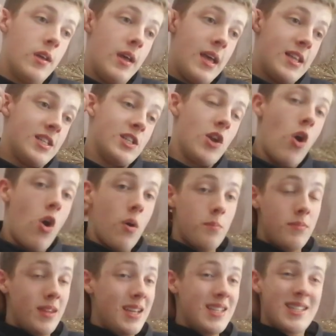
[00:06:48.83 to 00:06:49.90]
It's
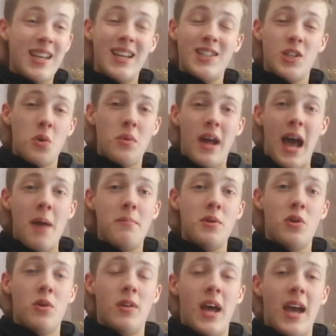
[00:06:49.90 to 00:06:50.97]
not, these things don't happen
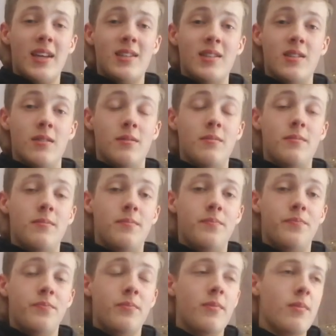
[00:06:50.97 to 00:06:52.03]
on accident.
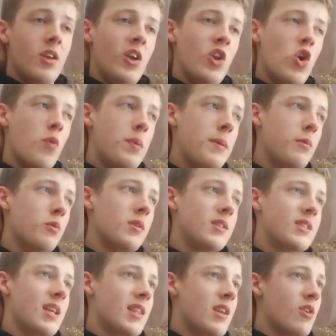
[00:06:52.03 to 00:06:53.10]
You know, people would
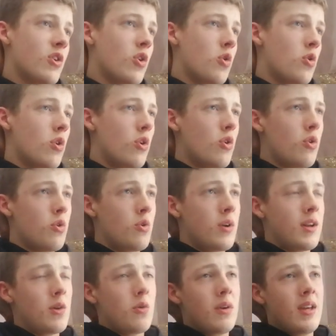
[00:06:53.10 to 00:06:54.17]
sit there and go, oh,
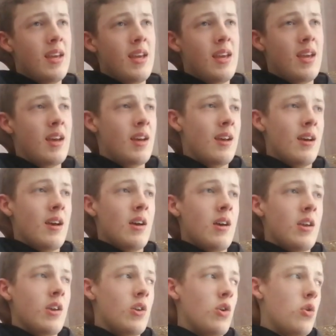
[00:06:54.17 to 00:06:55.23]
in only,
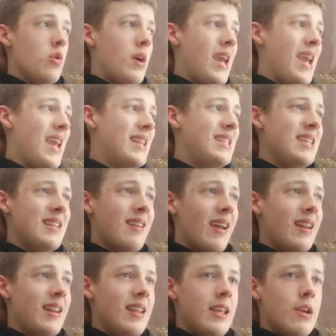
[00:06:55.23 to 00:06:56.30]
you know, 80,
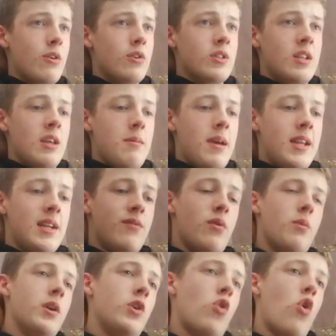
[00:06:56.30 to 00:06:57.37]
90 years, they made
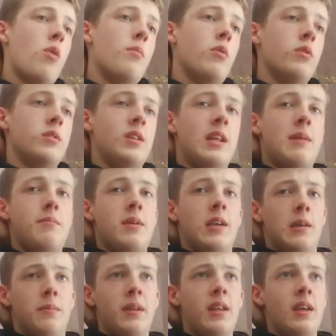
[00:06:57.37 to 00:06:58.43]
everyone normal to then be
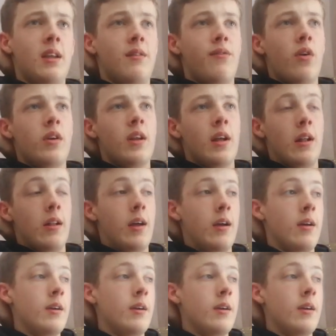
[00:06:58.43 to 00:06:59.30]
completely infertile.